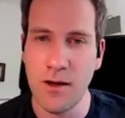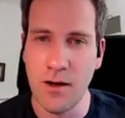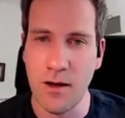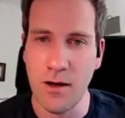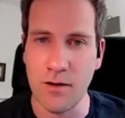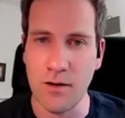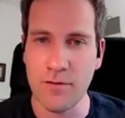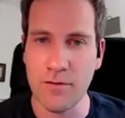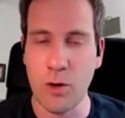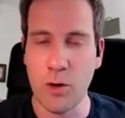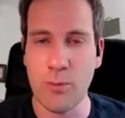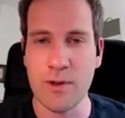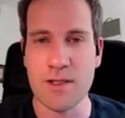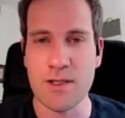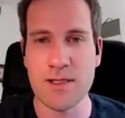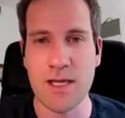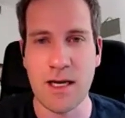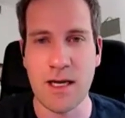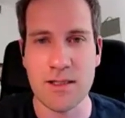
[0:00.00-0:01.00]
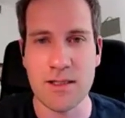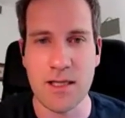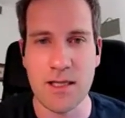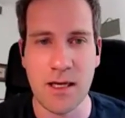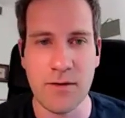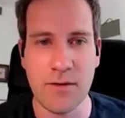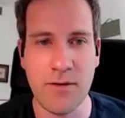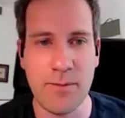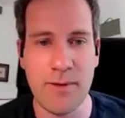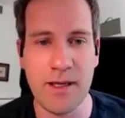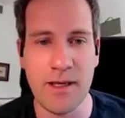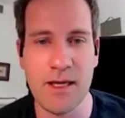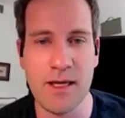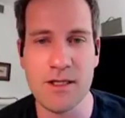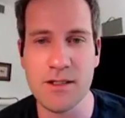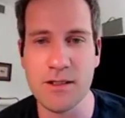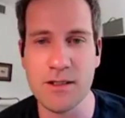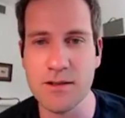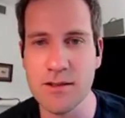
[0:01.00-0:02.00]
of open science and
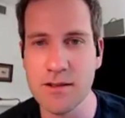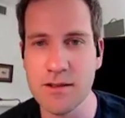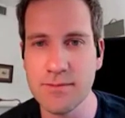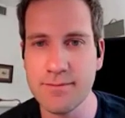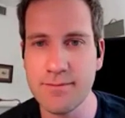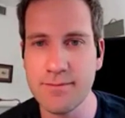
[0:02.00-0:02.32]
replications.